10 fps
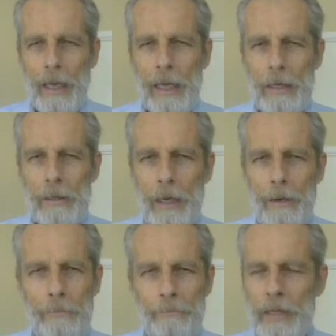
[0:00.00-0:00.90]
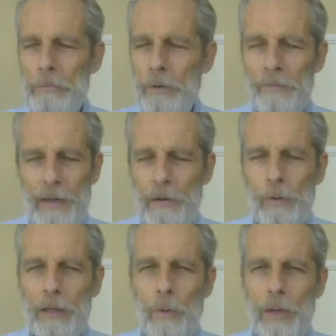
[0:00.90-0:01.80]
and people, if they
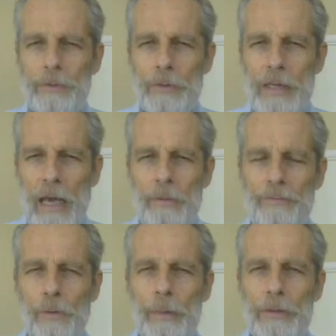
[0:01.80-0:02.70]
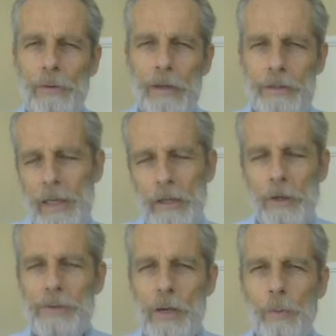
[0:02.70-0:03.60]
really want those habit-forming drugs, they can
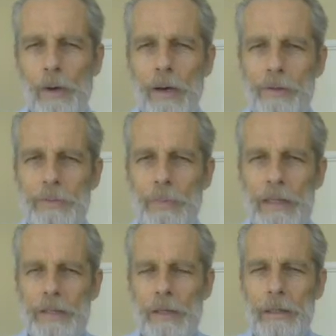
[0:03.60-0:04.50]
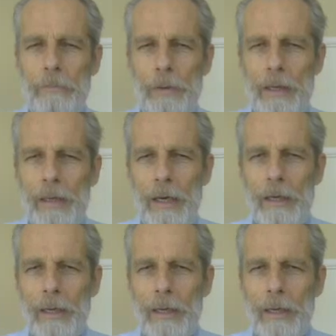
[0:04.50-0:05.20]
go somewhere else, basically. But